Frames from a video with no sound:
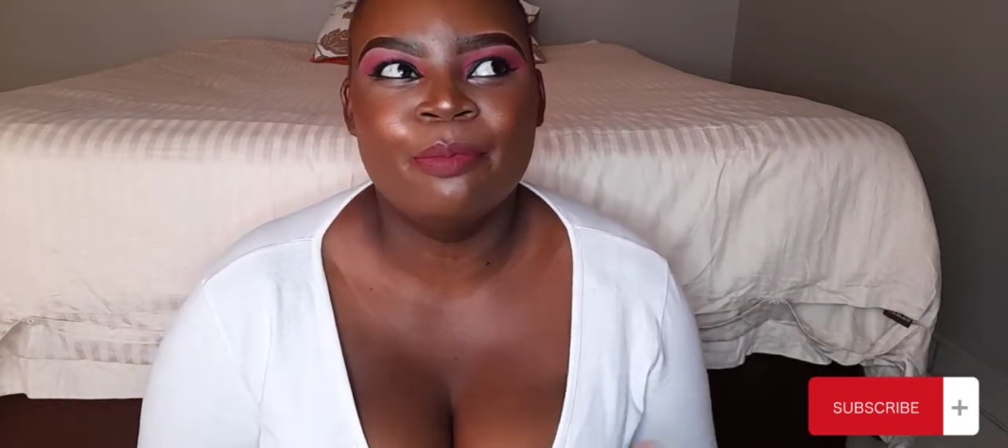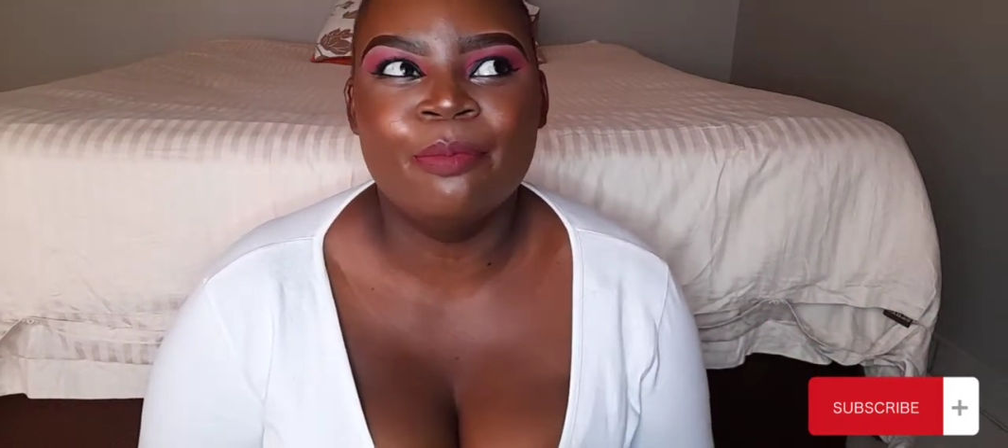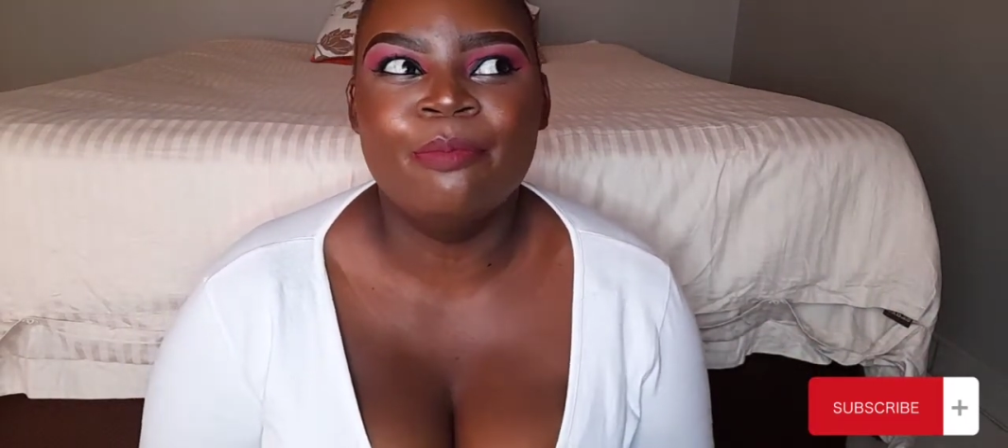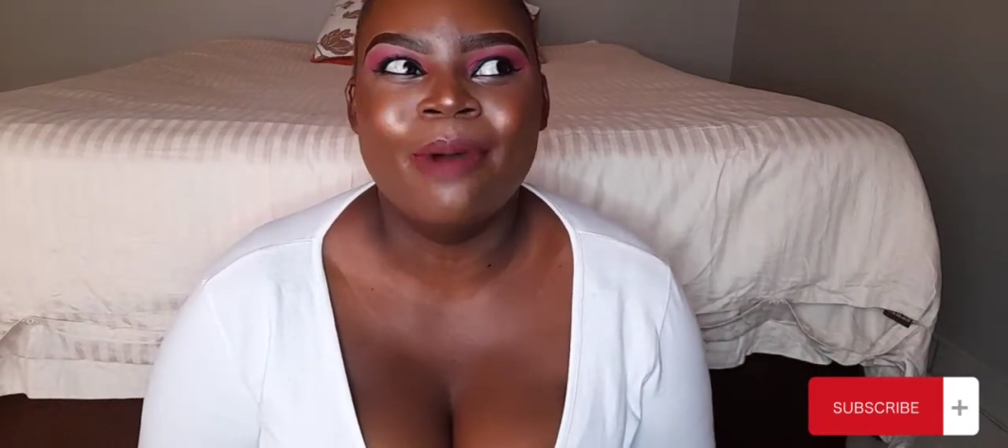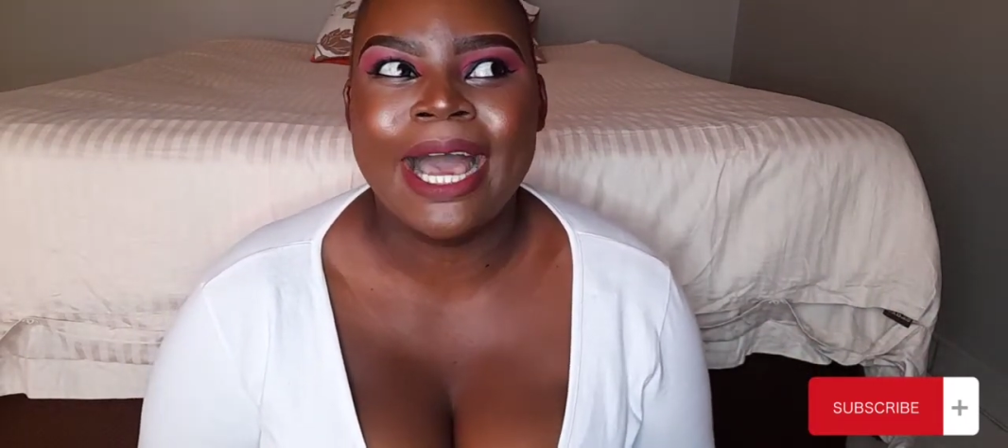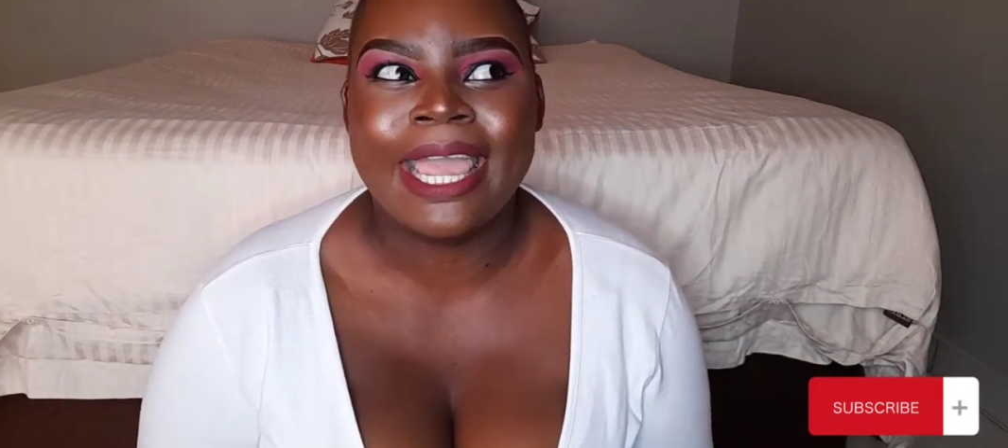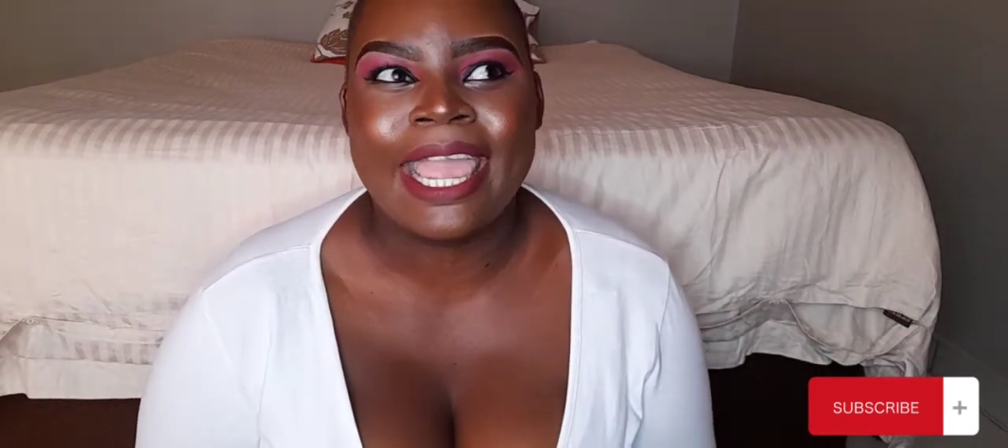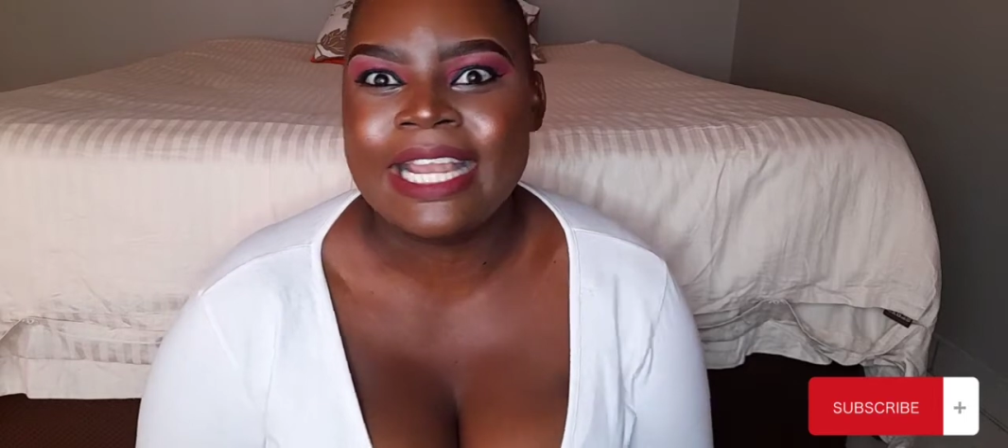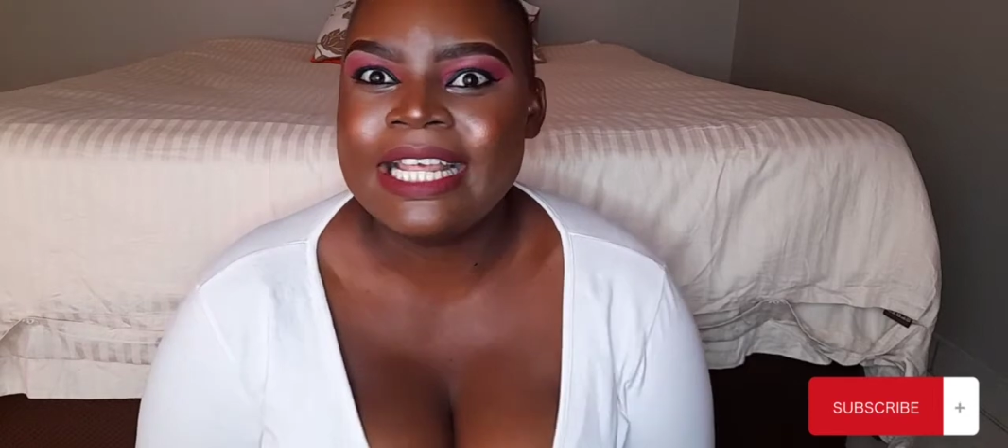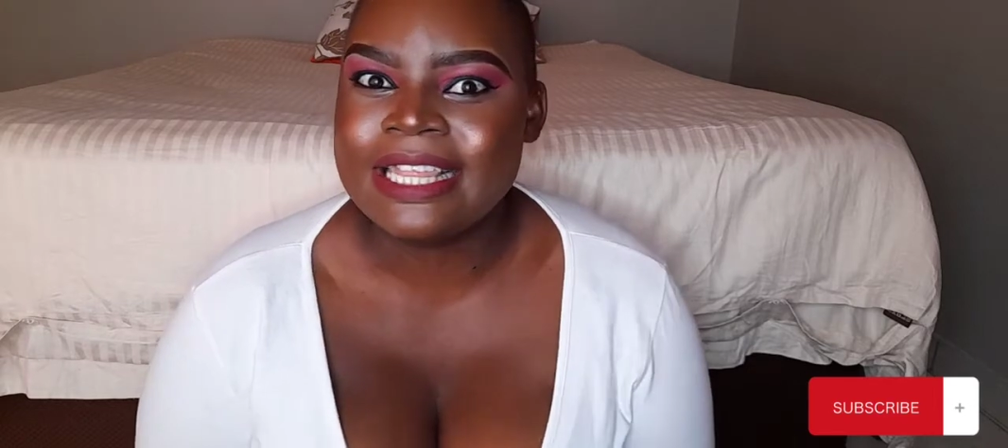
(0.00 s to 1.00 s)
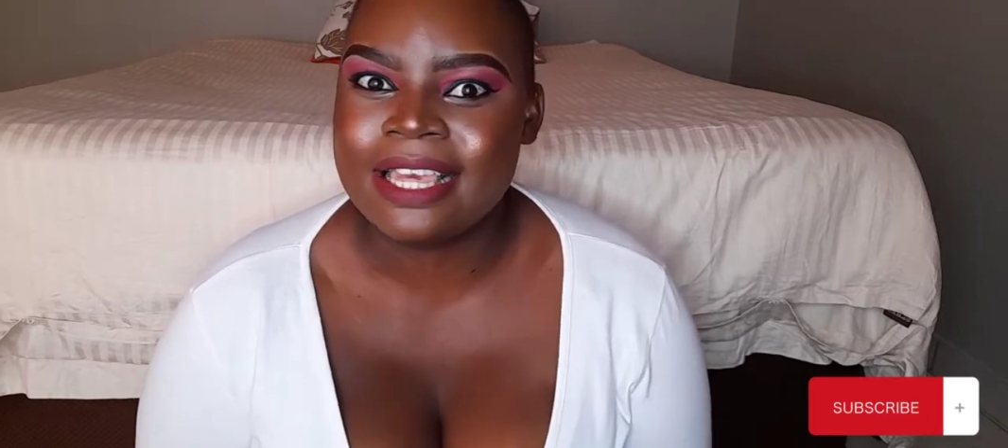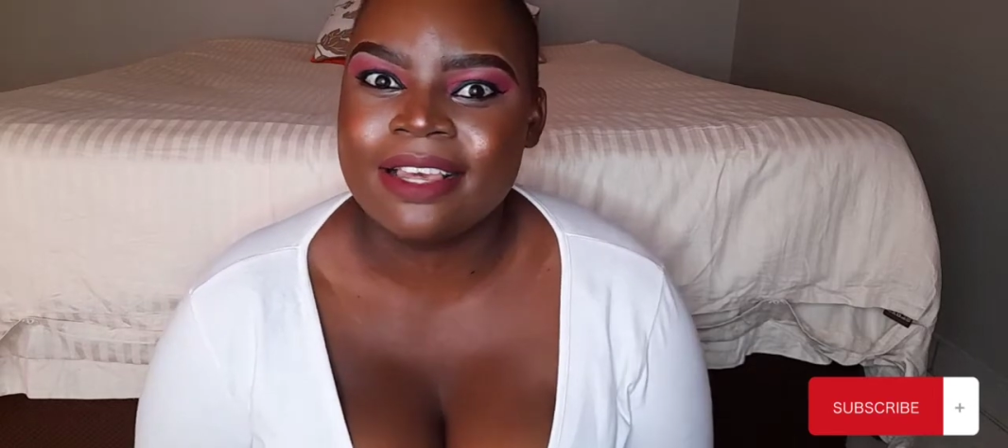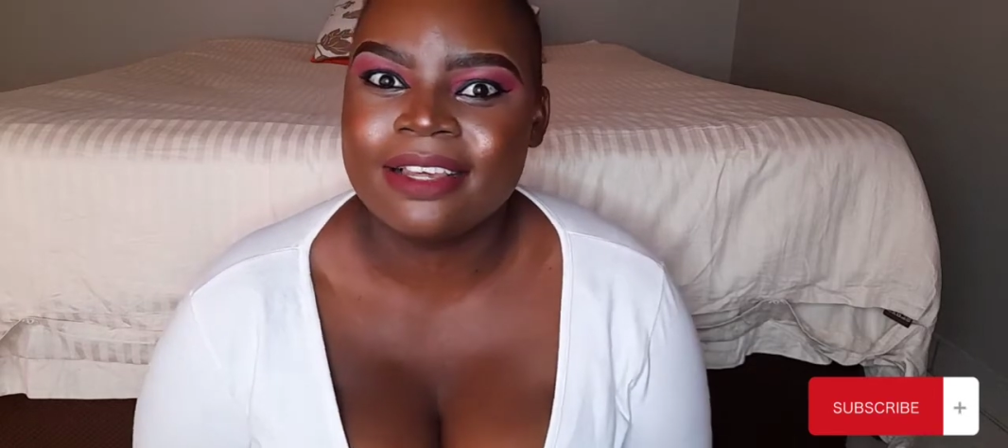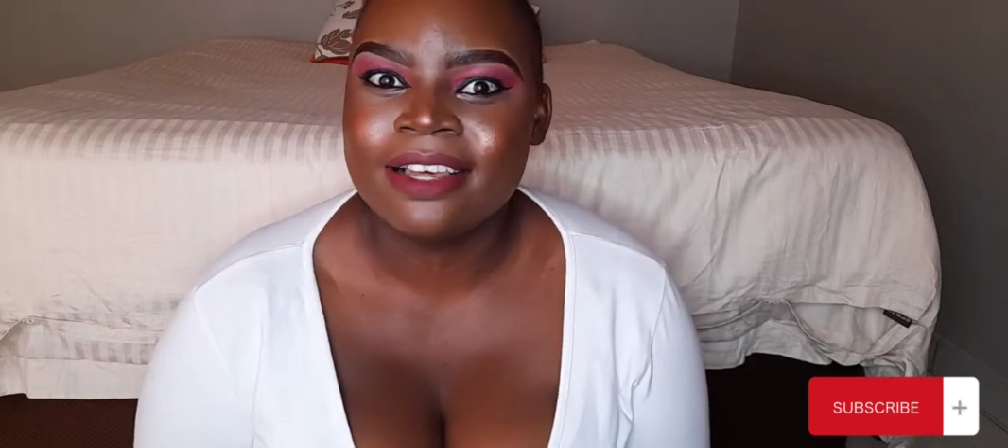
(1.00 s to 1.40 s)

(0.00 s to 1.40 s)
my anything.